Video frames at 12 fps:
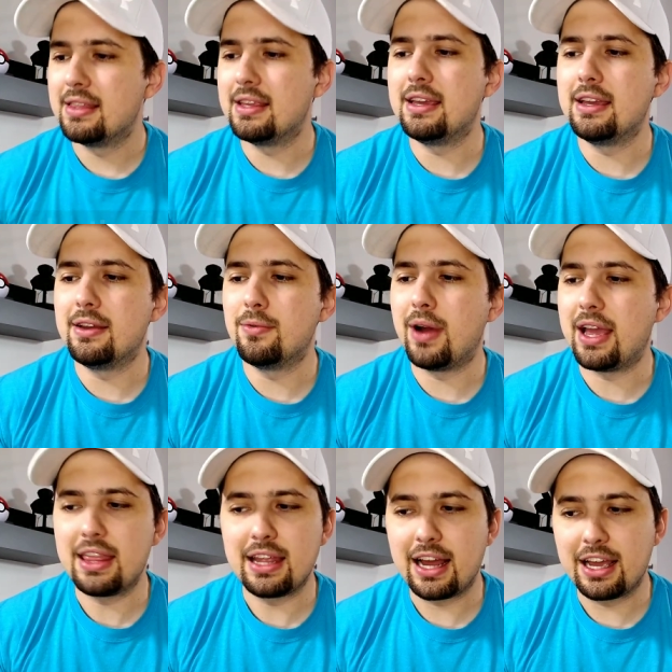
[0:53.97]
The
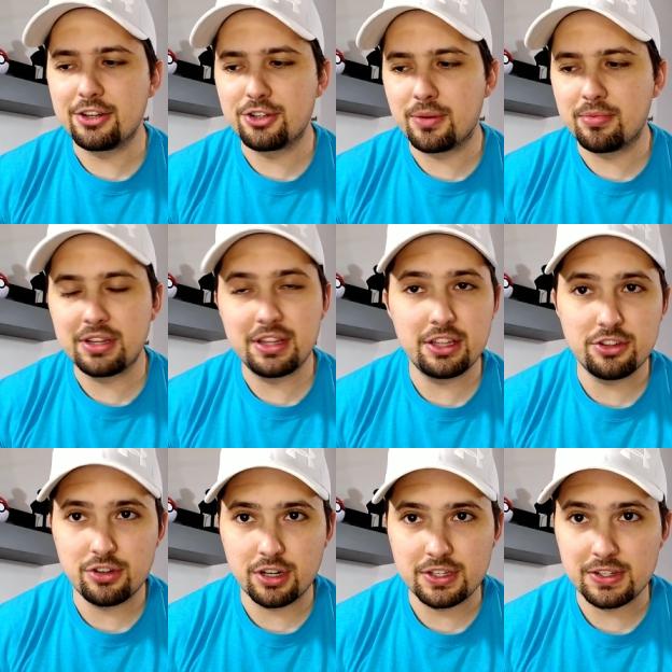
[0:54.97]
way that I interpreted the
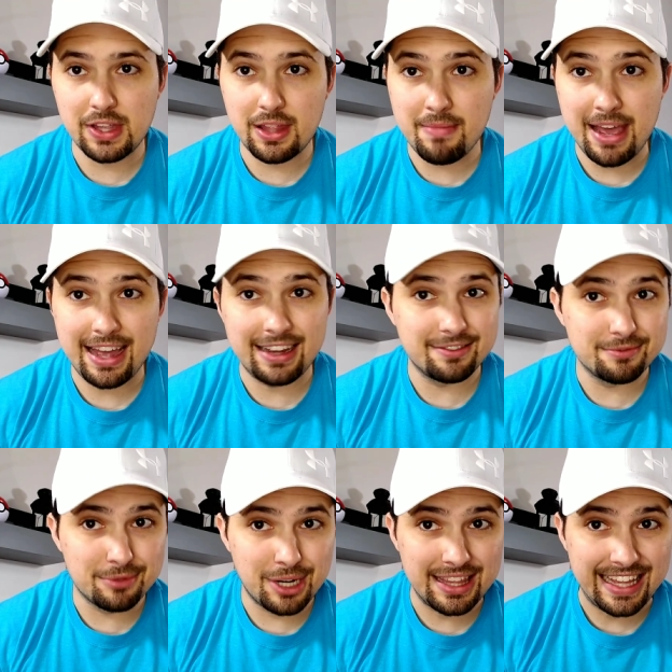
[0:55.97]
instructions on the back
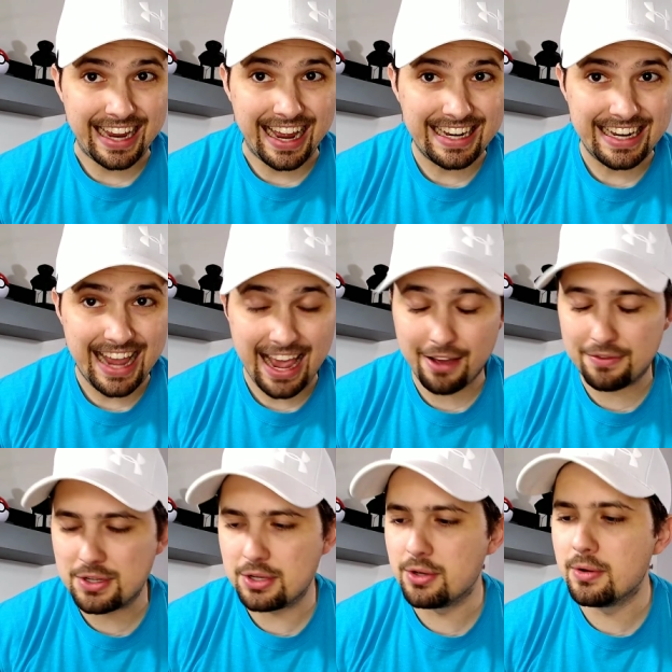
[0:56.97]
read like I didn't have
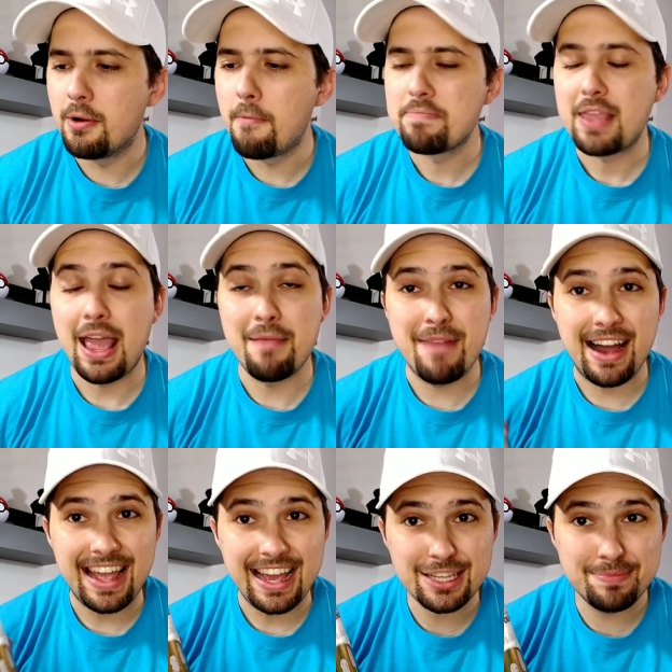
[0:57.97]
to. And
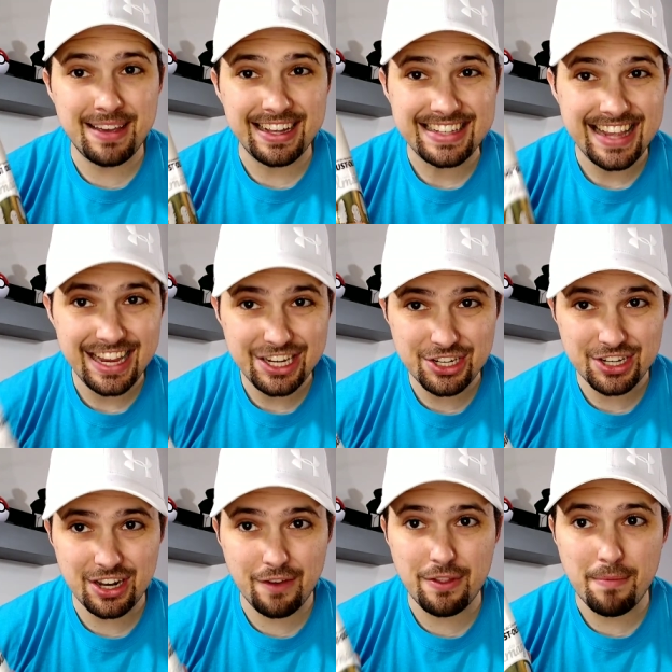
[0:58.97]
my
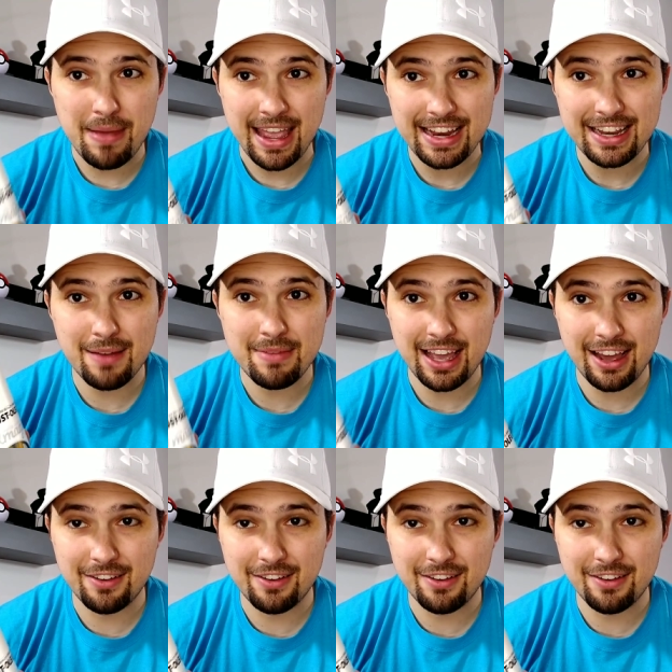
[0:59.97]
expectation of the paint coming